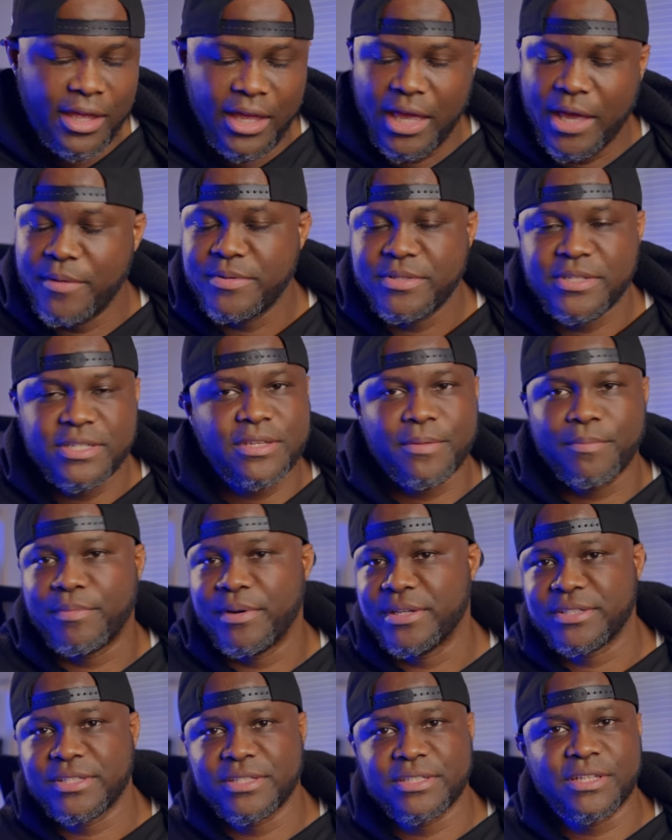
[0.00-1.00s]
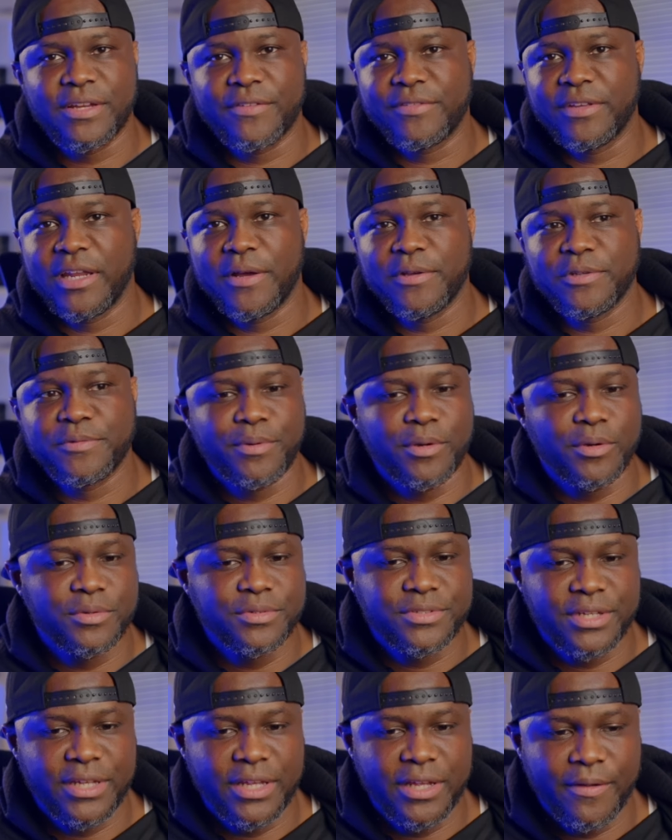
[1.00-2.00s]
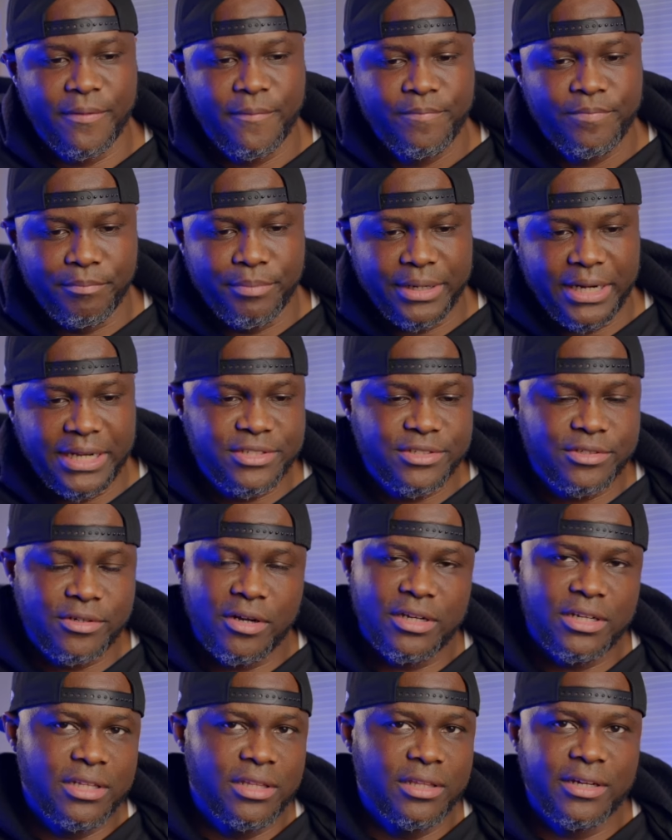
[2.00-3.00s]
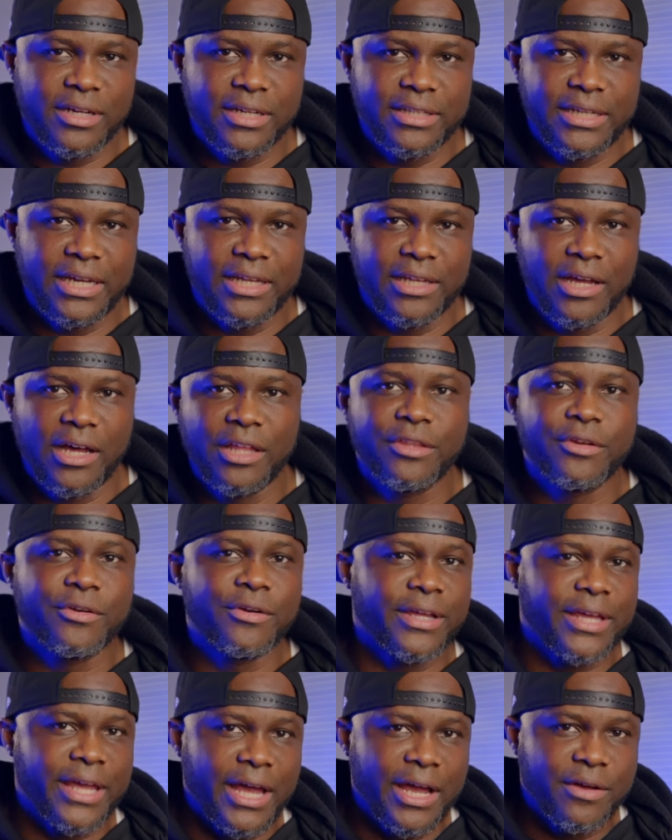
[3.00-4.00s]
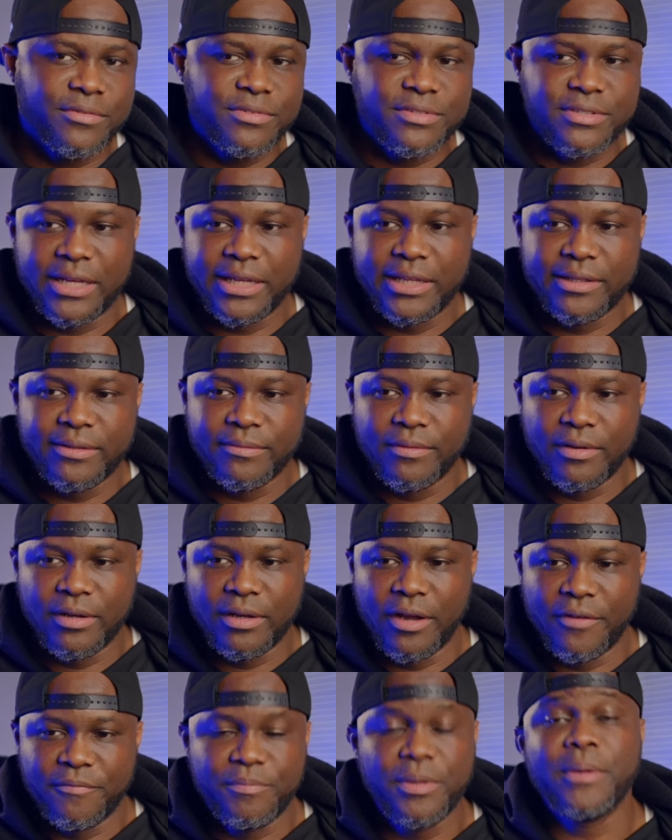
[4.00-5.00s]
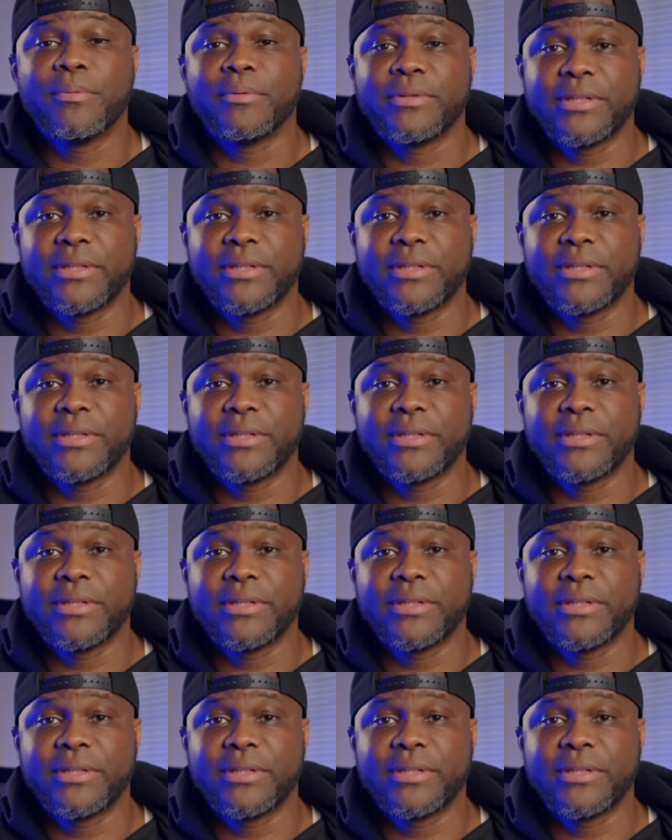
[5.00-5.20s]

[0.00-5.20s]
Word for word: It was just a bunch of stuff that I was posting. But I started looking at other accounts that uh, people